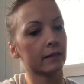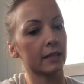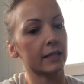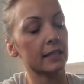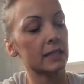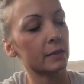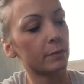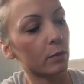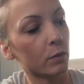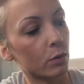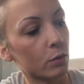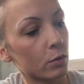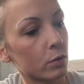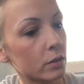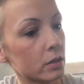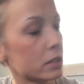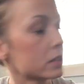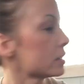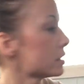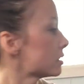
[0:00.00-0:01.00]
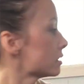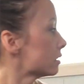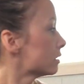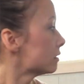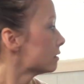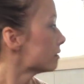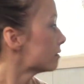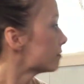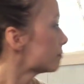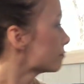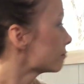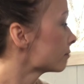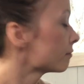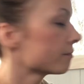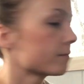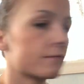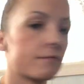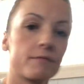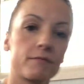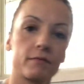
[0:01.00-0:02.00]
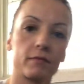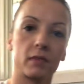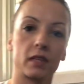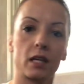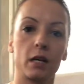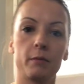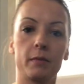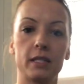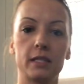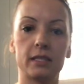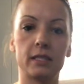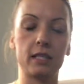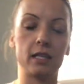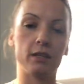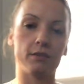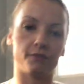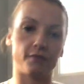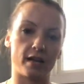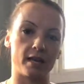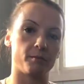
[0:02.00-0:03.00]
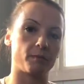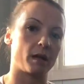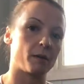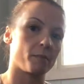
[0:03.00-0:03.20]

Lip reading: I suppose. Let me see if I find my